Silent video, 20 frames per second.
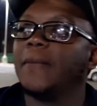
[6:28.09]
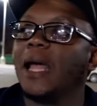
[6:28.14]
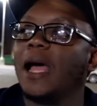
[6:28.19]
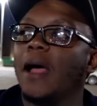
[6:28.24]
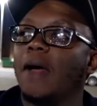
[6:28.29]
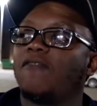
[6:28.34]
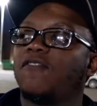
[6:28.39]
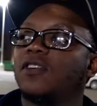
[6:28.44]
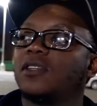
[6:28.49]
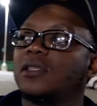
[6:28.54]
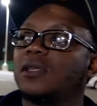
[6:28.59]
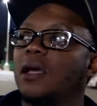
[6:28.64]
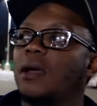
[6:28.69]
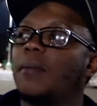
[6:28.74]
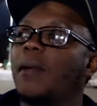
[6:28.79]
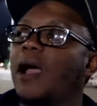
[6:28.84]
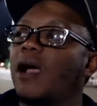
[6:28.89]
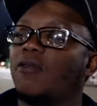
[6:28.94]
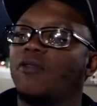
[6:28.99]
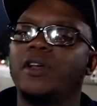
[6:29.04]
Now for
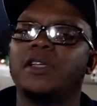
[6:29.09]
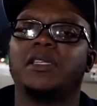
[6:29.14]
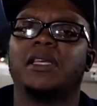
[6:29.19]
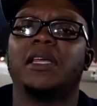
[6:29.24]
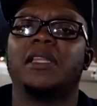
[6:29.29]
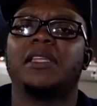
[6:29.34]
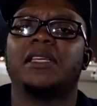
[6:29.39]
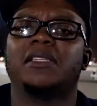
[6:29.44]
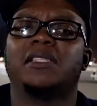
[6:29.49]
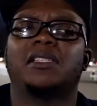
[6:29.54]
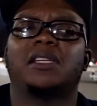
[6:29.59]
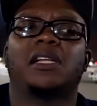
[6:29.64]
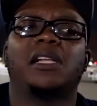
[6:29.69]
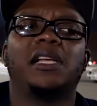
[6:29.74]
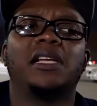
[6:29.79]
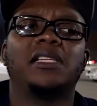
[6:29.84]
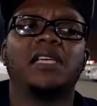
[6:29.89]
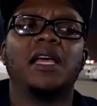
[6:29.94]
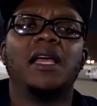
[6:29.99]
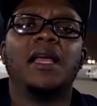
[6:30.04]
some odd reason, this is a
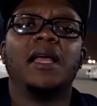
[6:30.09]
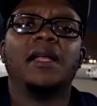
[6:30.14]
glitch,